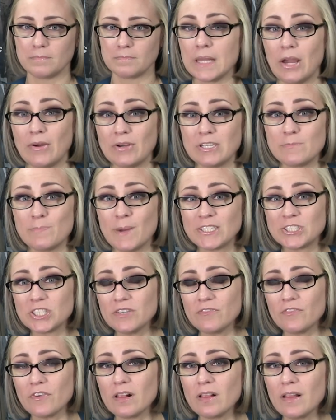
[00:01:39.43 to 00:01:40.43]
Now,
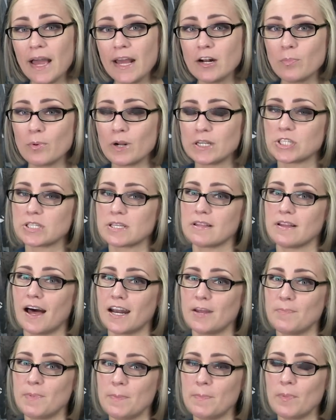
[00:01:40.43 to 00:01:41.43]
especially for the liner brushes, a
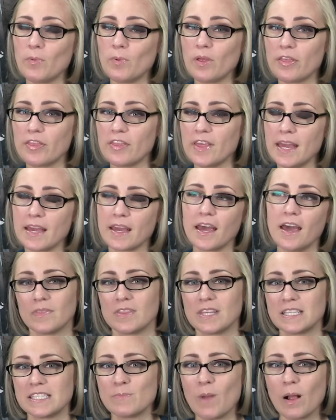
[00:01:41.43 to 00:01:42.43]
lot of people will think
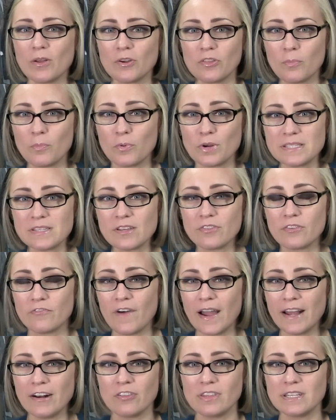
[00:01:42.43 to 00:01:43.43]
the smaller the bristle, the
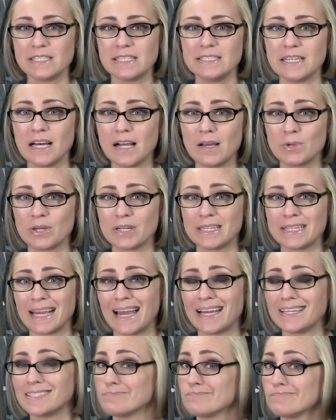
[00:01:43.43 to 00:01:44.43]
finer the detail I'm going to
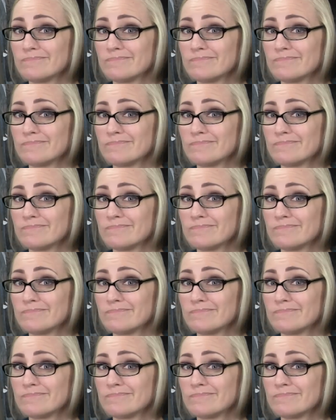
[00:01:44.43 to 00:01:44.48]
get.